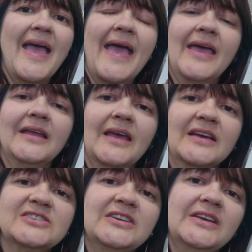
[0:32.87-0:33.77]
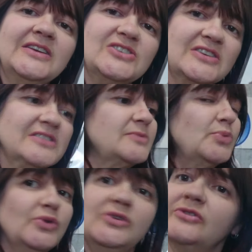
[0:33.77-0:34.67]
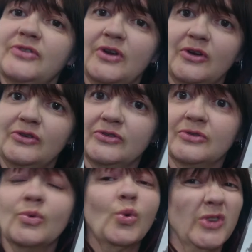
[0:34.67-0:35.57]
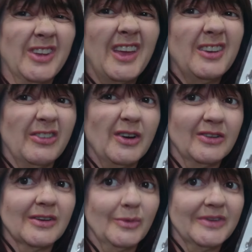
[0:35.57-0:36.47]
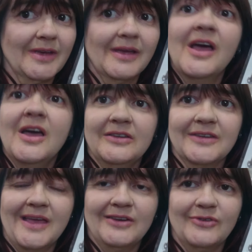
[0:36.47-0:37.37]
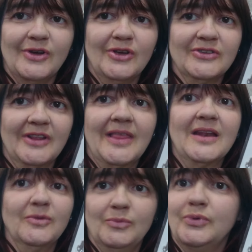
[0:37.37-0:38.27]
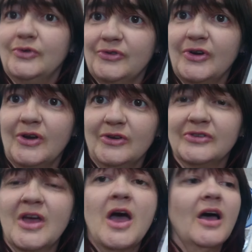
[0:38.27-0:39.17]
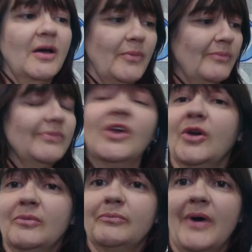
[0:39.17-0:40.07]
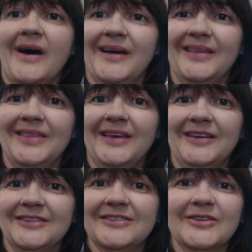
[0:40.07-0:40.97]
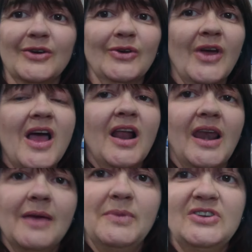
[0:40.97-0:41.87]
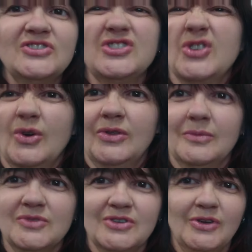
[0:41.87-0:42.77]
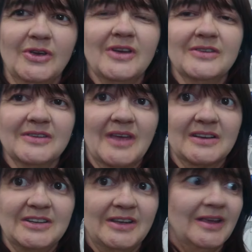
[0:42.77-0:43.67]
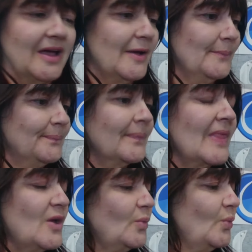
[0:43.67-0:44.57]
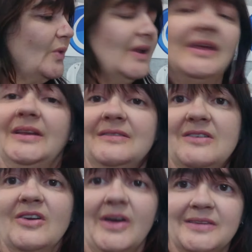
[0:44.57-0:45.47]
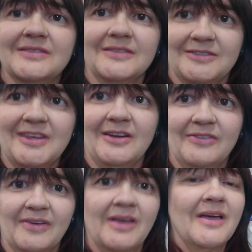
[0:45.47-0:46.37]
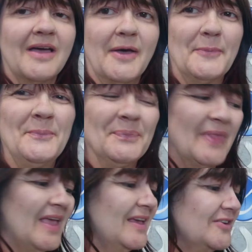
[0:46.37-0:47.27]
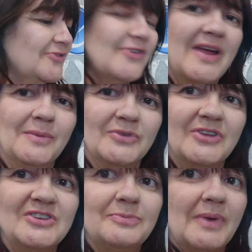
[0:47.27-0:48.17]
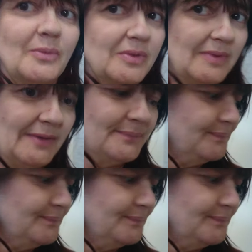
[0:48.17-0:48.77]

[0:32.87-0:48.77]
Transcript: and actually just put your photos, or scan your photos, I would say, scan your photos and then put photos, you know, behind these. So let me just show them to you, because it's actually a really nice set of frames. So just bear with me.